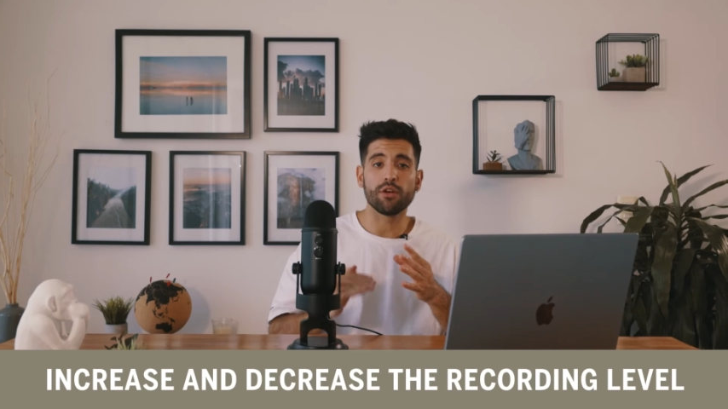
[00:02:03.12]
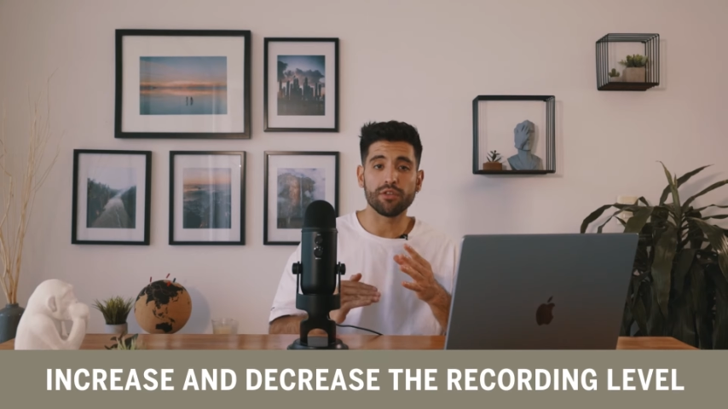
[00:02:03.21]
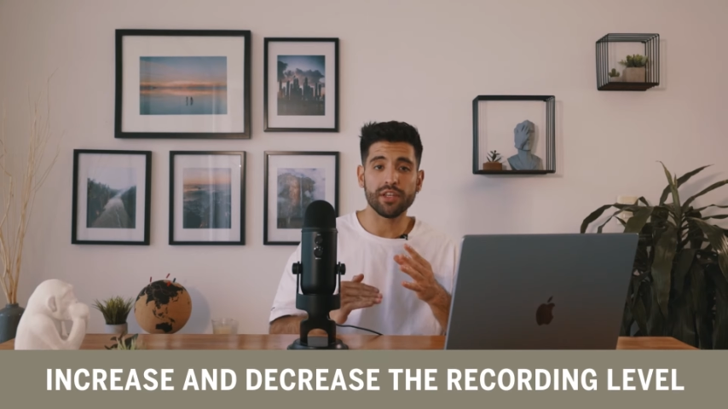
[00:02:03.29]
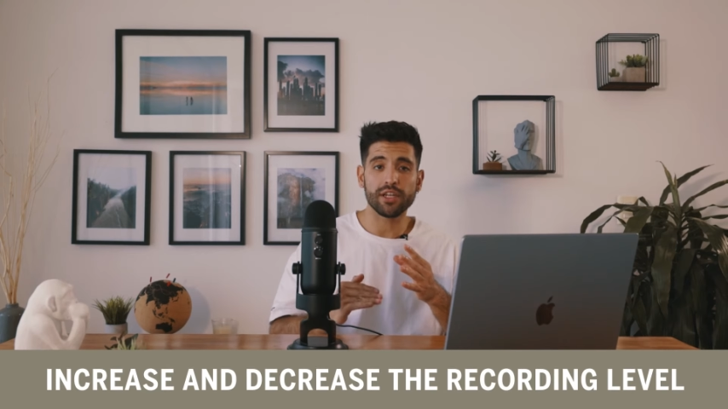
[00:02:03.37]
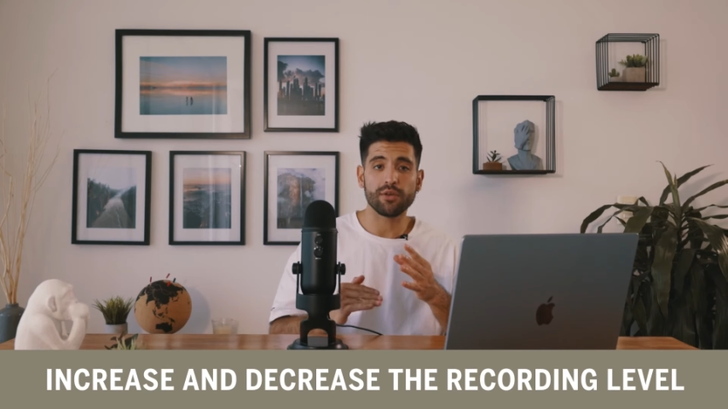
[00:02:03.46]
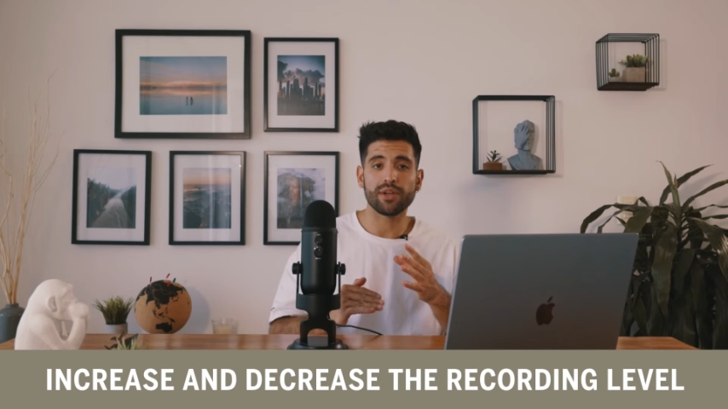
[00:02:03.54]
or
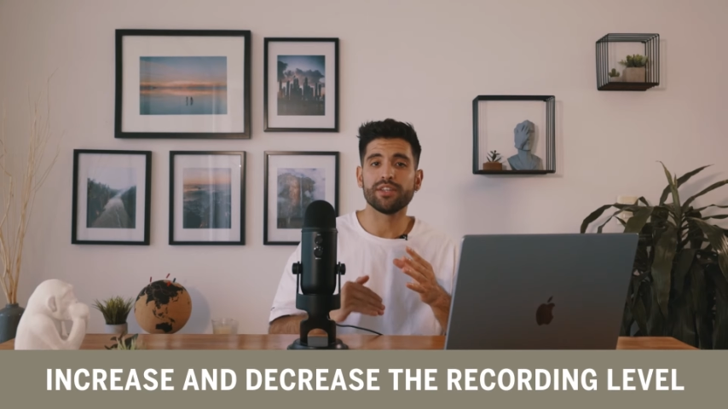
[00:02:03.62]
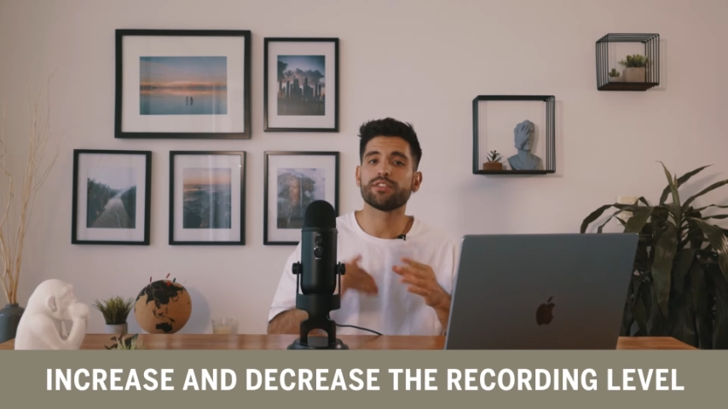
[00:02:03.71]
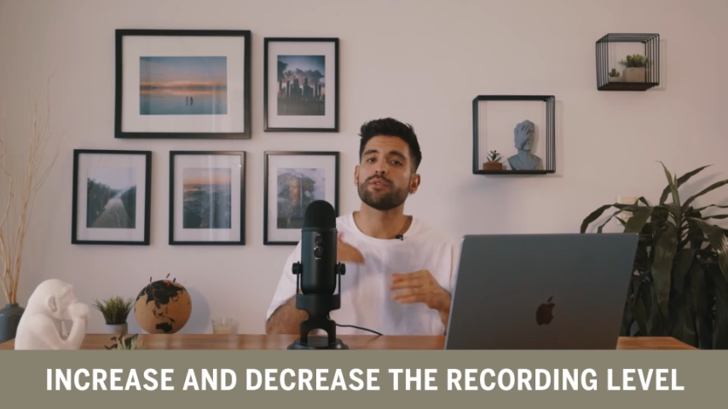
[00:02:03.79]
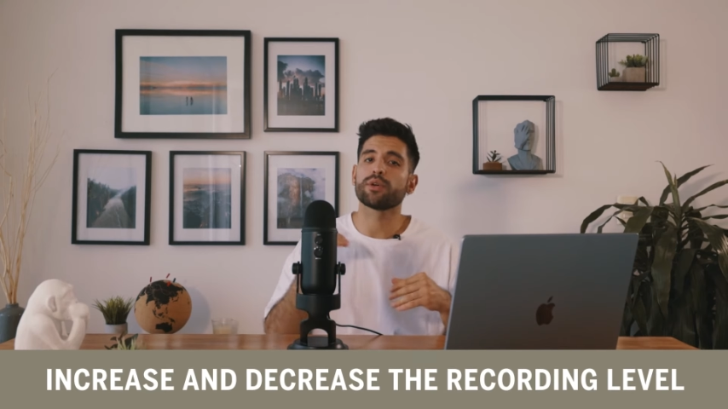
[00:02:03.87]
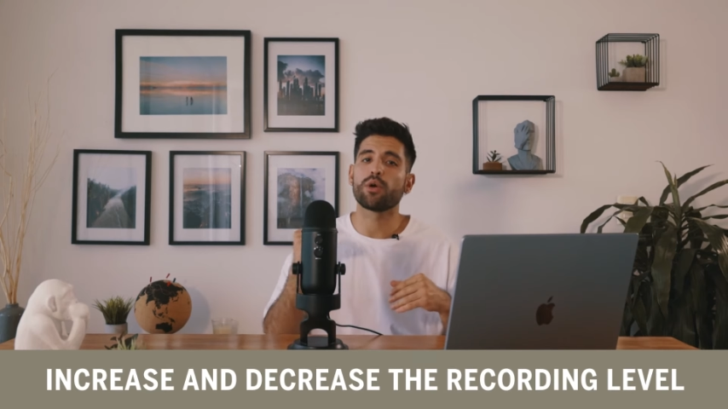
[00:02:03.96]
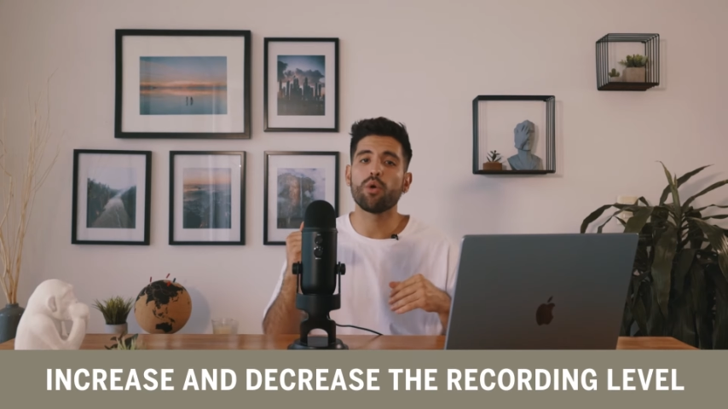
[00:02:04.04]
decrease
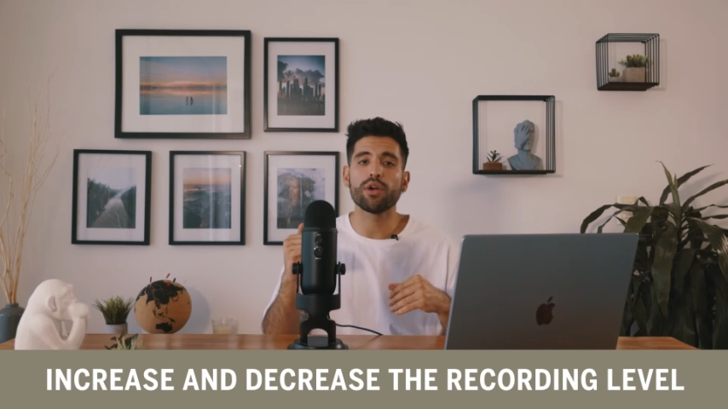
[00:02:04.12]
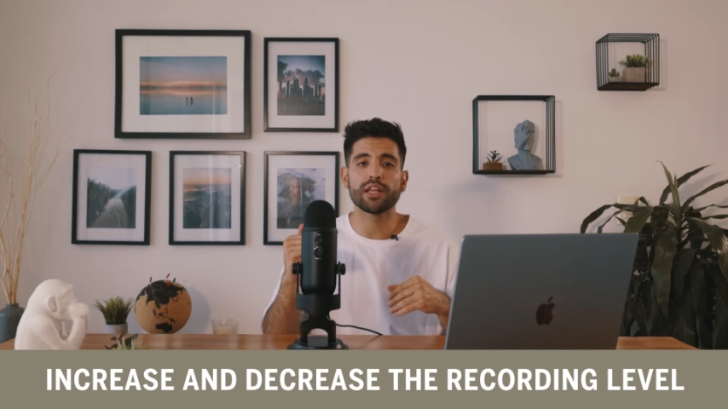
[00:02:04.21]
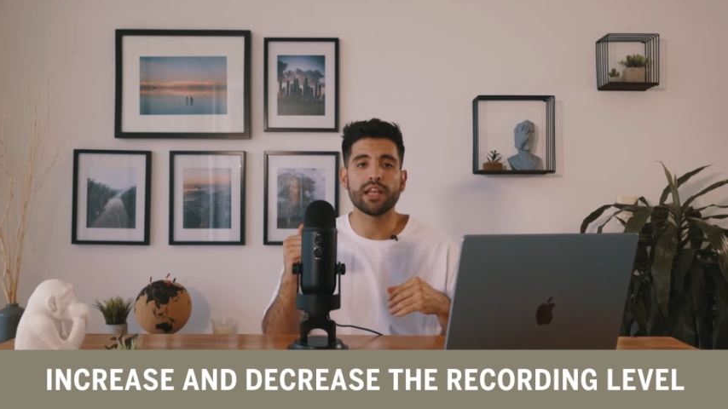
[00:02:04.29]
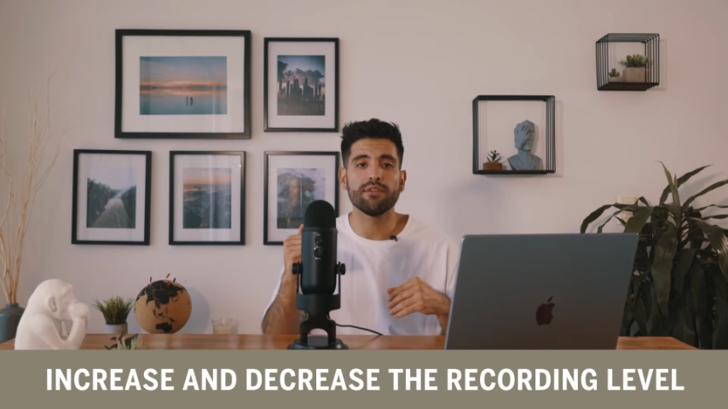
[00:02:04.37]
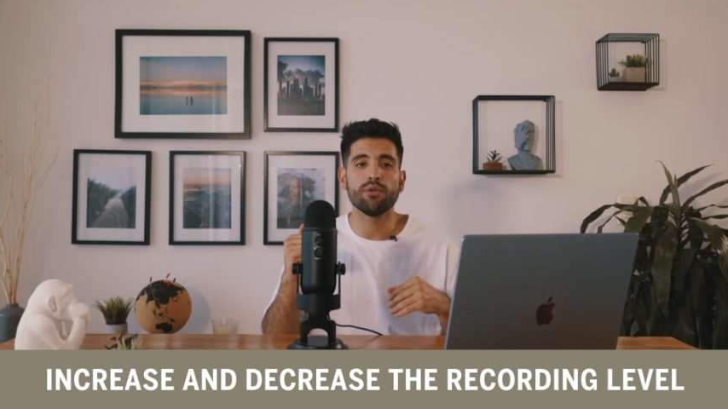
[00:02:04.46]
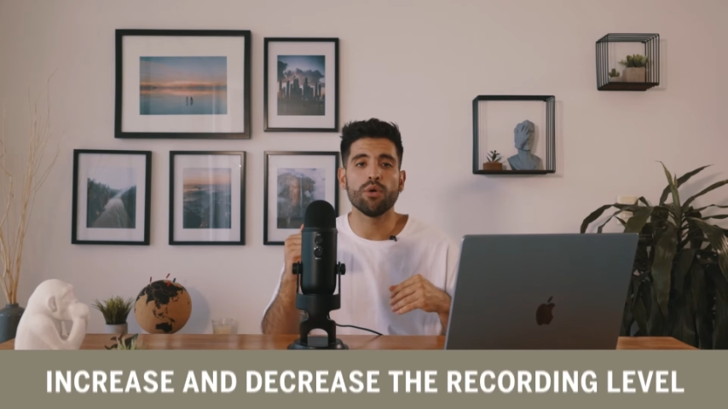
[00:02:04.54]
the
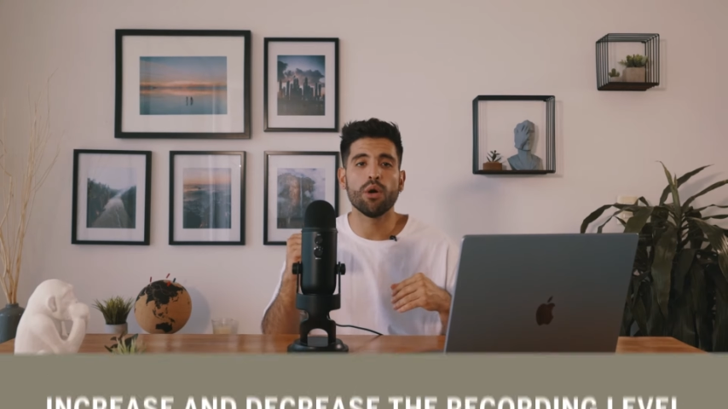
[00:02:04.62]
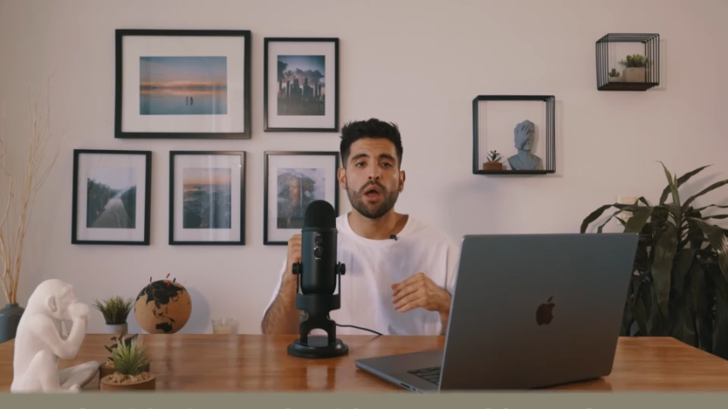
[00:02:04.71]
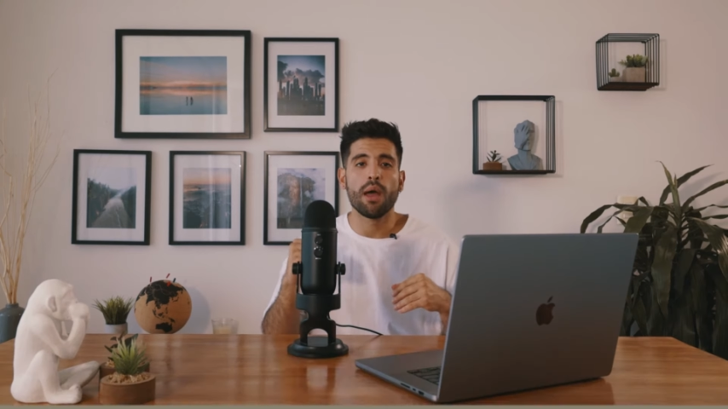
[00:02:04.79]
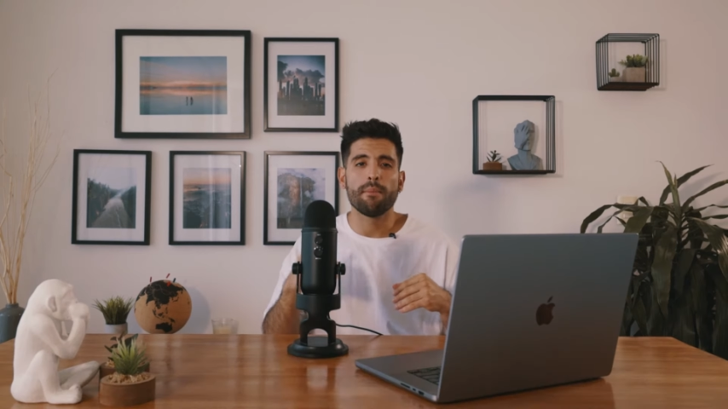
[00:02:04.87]
recording level